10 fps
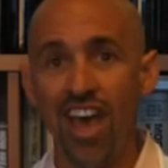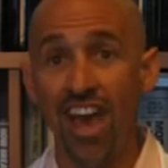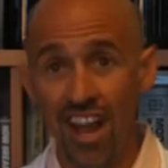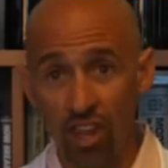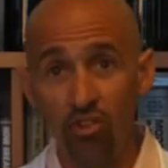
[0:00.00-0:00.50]

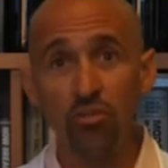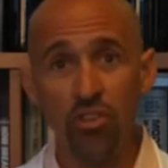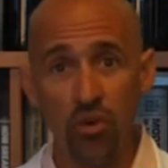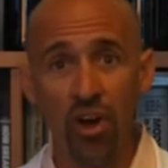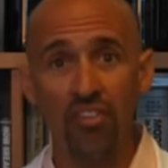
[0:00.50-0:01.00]
And I agree
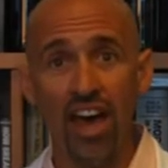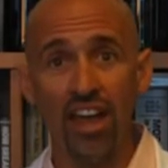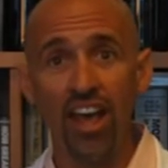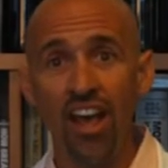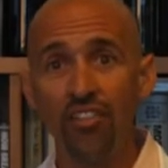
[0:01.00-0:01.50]
with you on
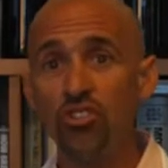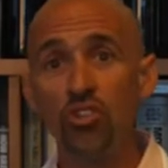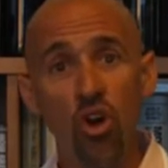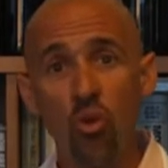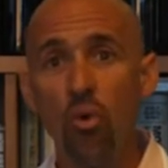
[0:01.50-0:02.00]
that.
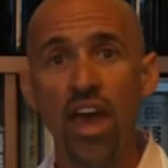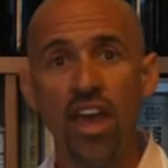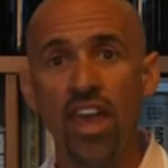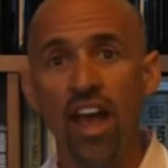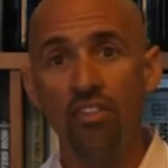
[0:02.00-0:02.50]
There's no
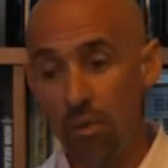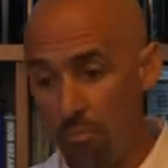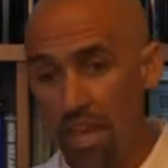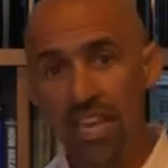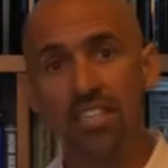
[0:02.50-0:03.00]
way that
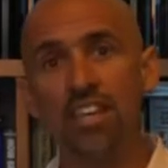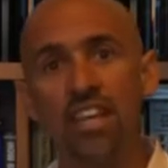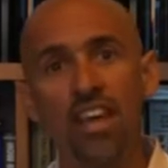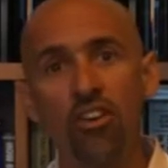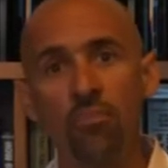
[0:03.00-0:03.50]
me
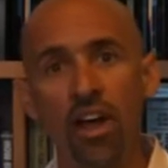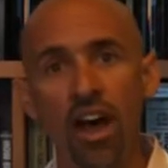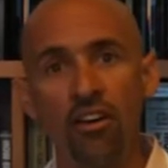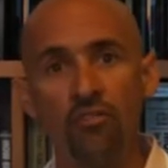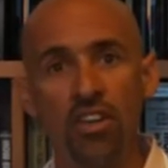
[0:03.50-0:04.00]
sitting here in
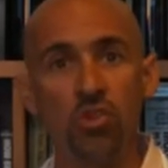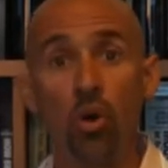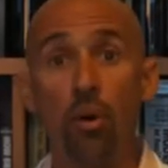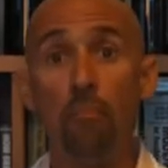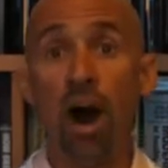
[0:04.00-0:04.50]
my office,
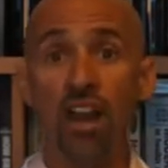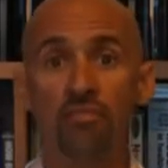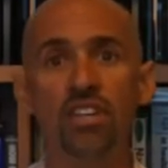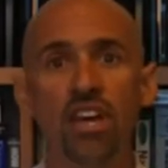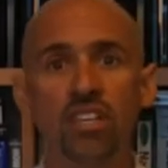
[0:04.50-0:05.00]
or what
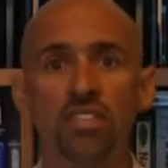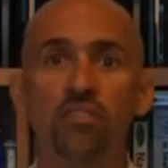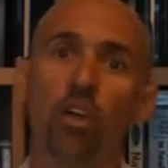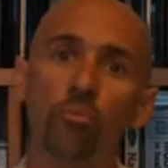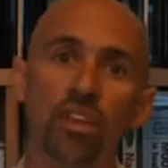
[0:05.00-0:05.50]
MonaVie does,
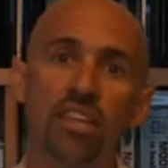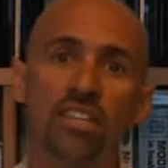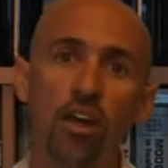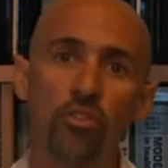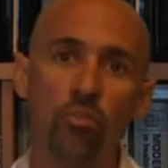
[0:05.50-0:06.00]
developing
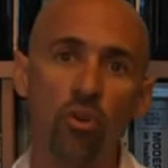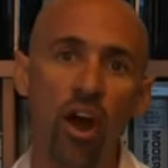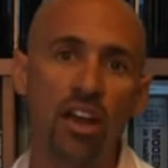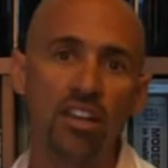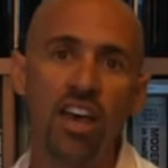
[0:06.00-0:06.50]
these healthy
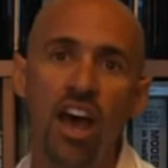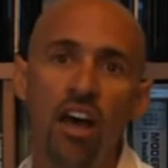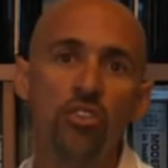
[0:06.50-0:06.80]
products,